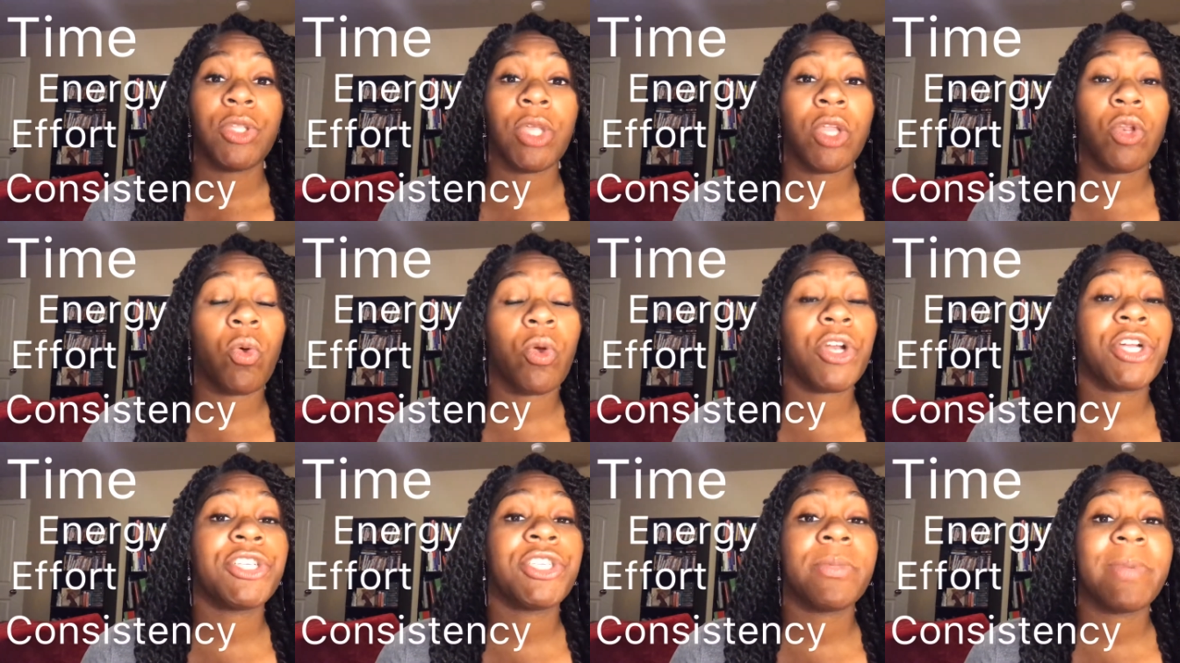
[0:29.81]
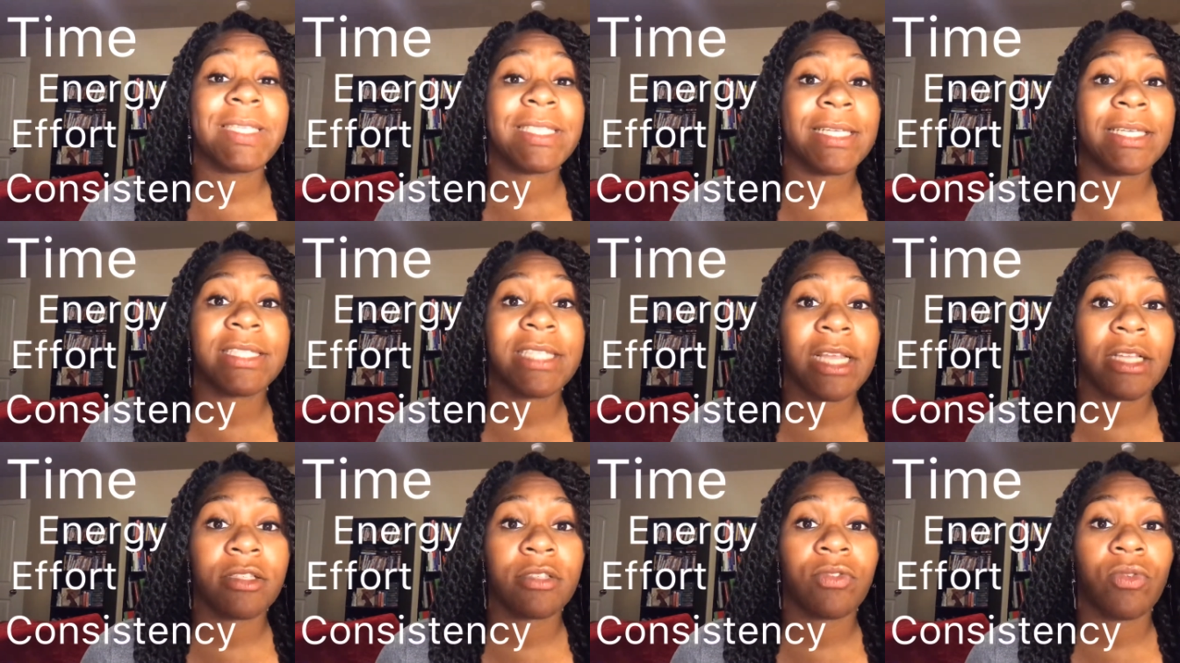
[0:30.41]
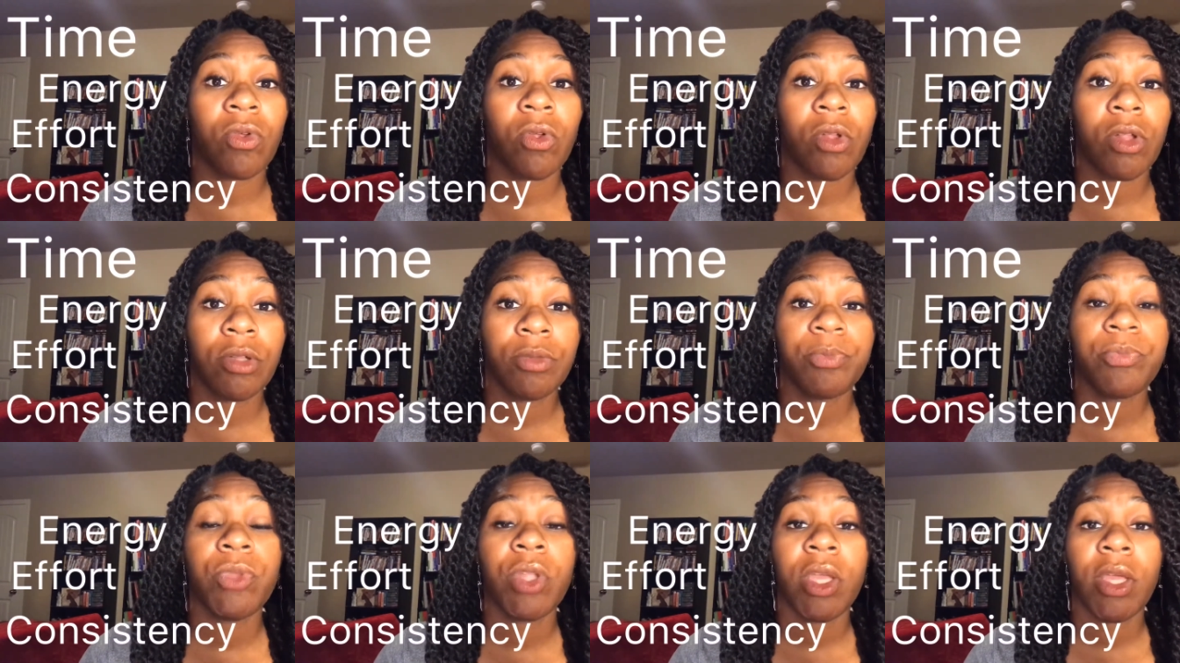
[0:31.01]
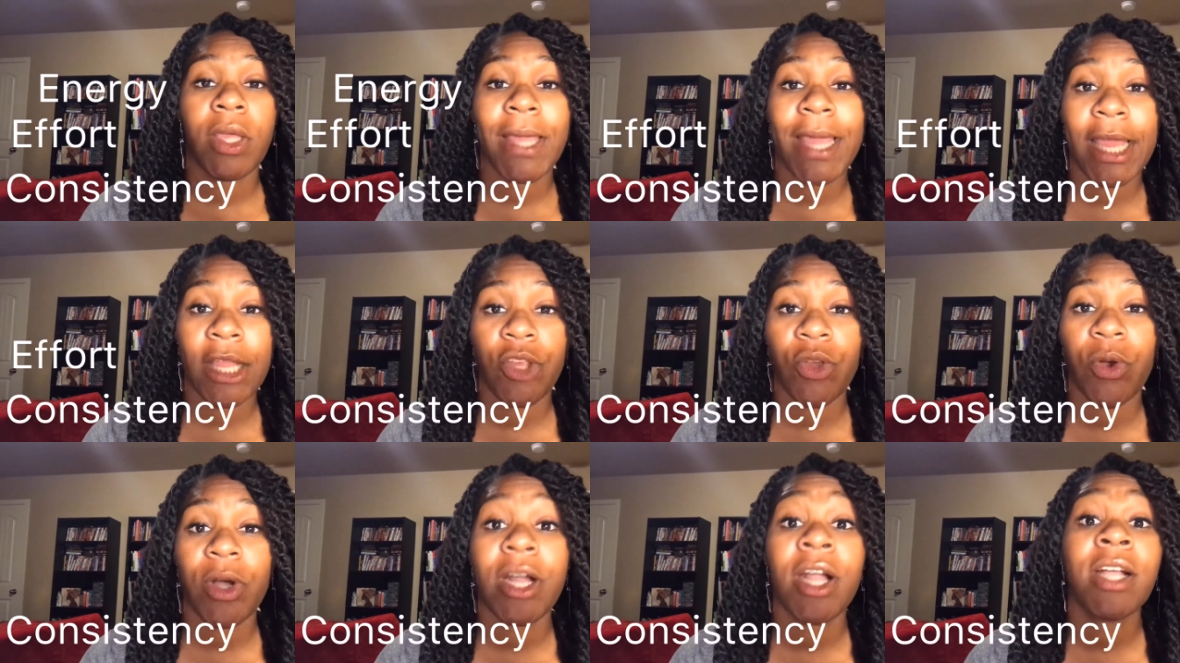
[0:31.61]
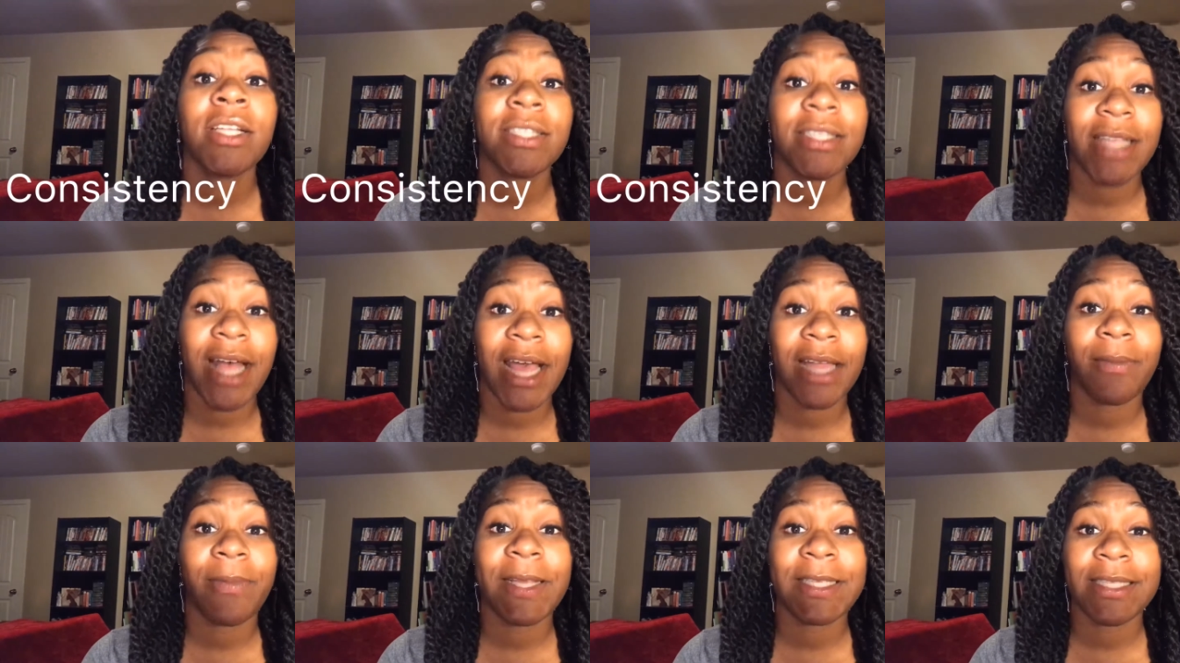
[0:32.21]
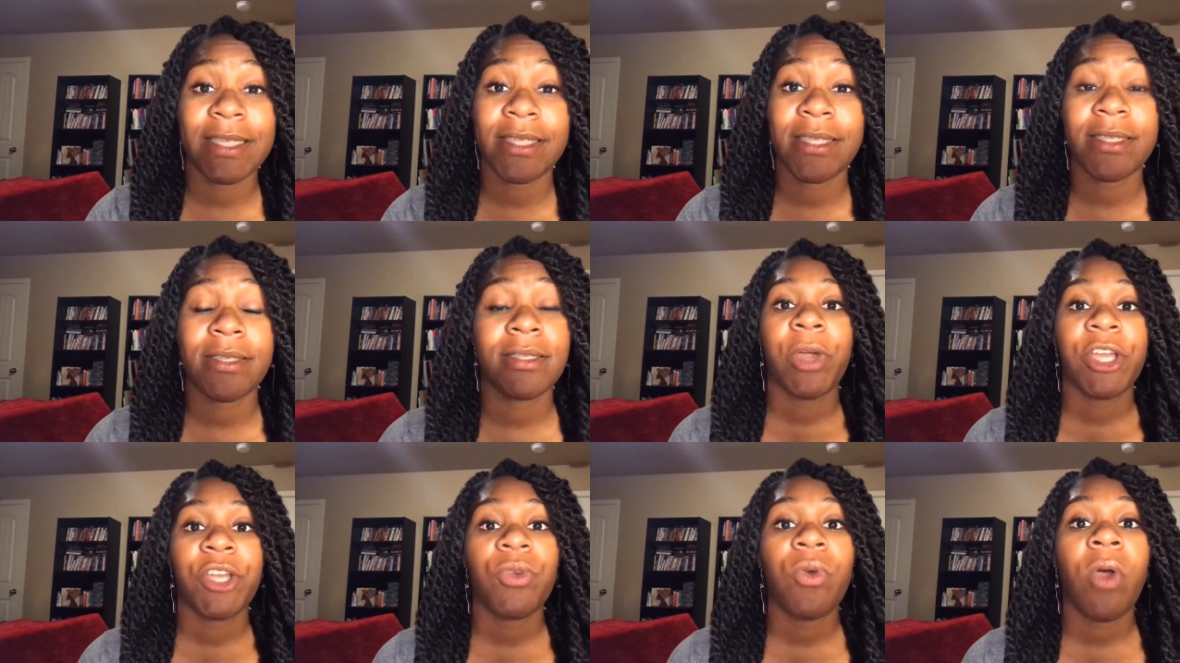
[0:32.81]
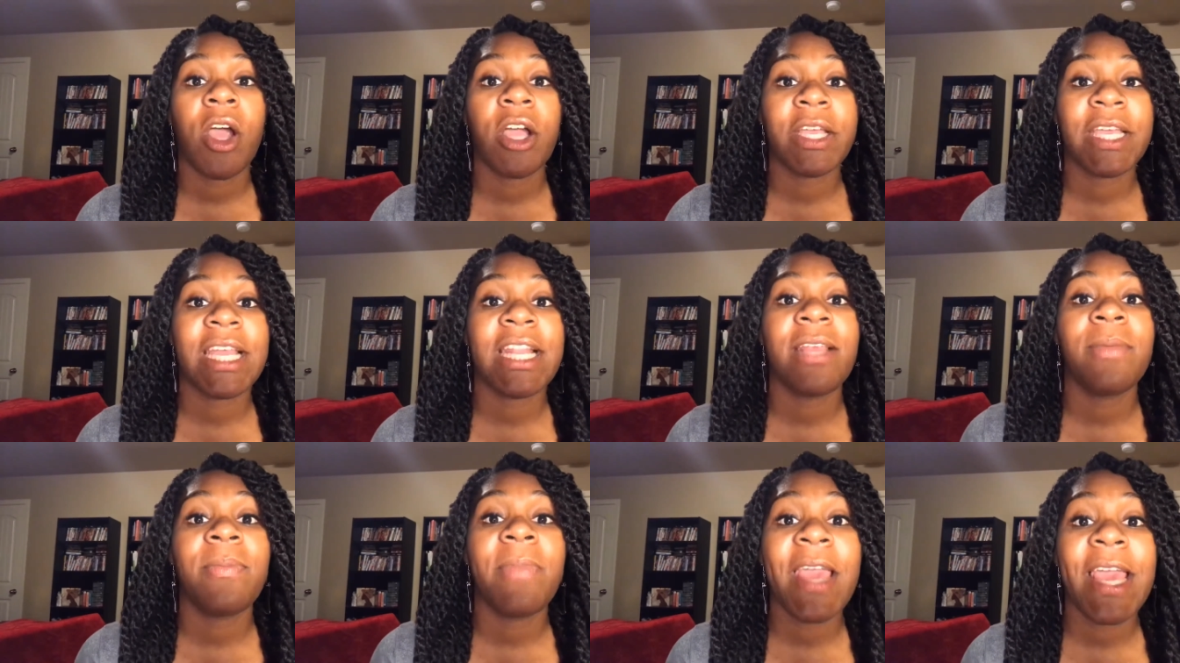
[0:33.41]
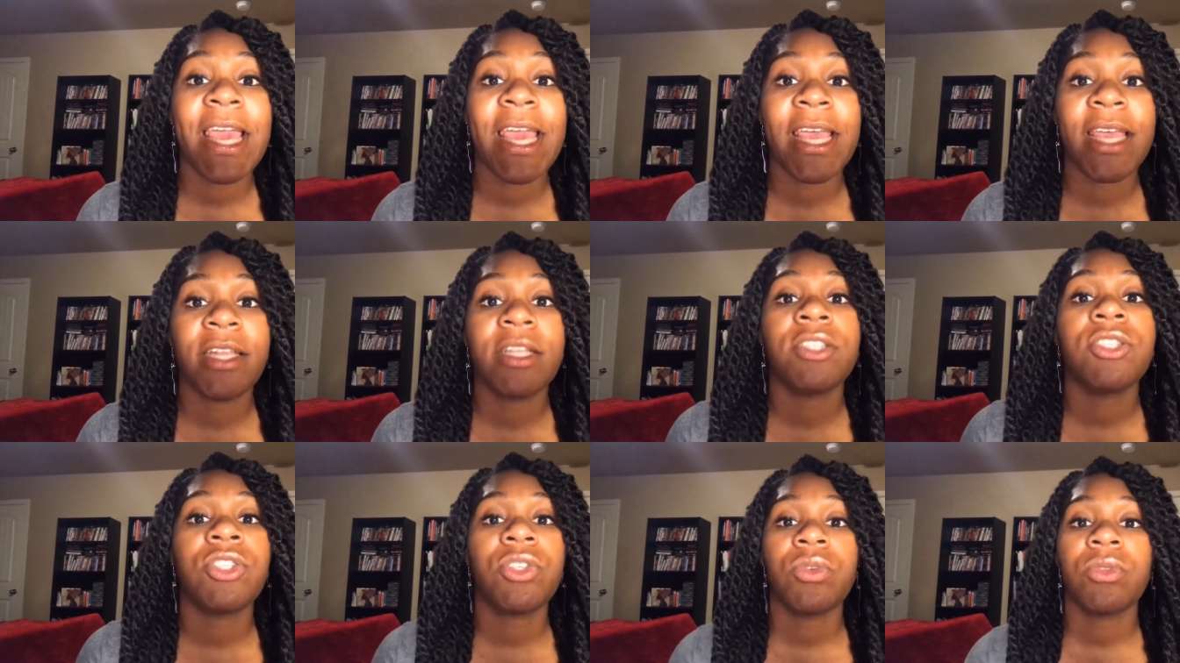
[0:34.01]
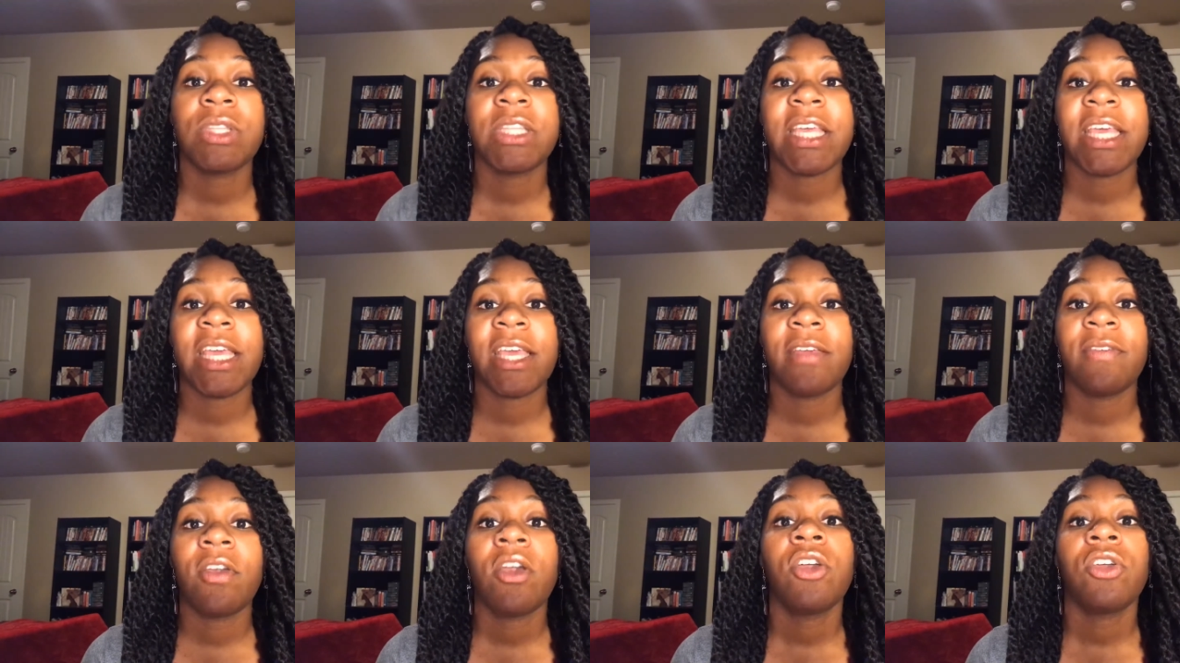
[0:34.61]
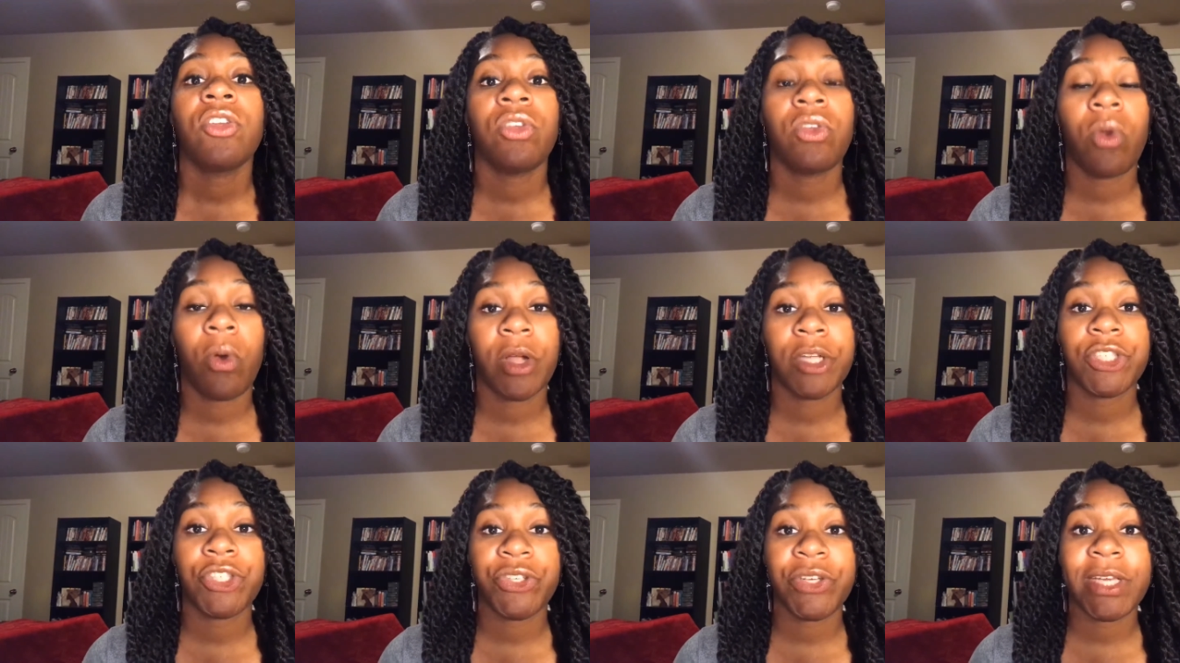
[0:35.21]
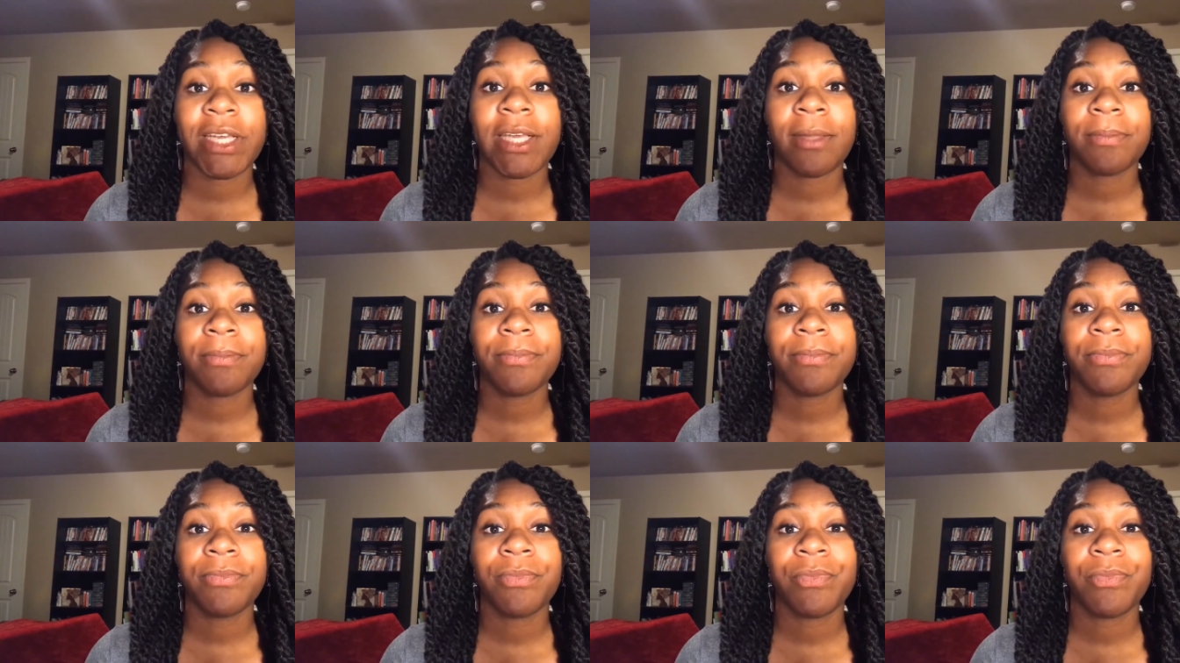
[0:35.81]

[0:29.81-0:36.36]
in order to be successful in your side business where you are getting paid to live your dream.